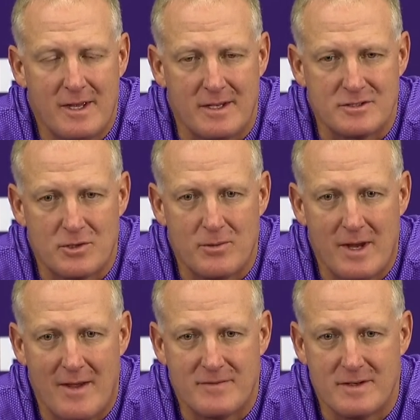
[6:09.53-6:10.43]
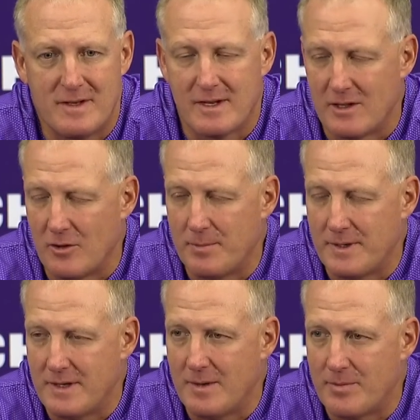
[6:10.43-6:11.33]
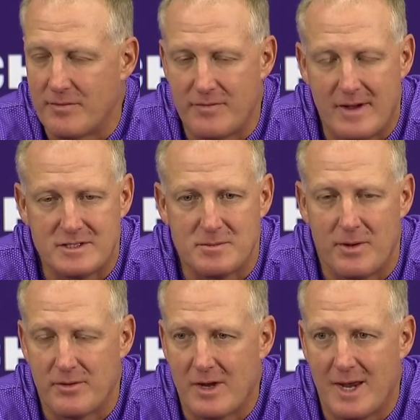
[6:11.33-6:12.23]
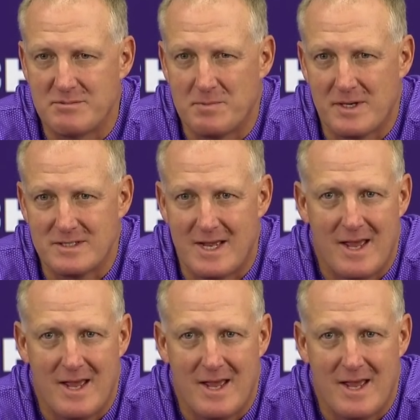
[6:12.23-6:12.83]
and so we have to dig a little bit deeper to find some other games because I,